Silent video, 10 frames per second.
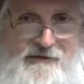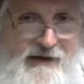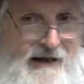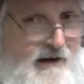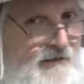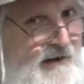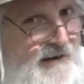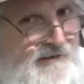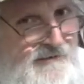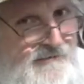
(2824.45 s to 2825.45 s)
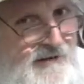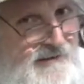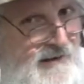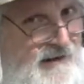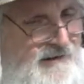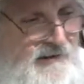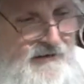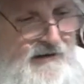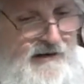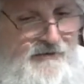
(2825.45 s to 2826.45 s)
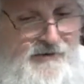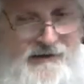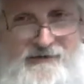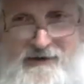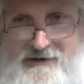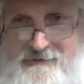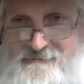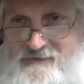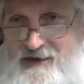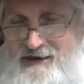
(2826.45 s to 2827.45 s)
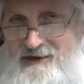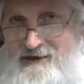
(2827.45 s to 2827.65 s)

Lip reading: of how they conduct themselves in their daily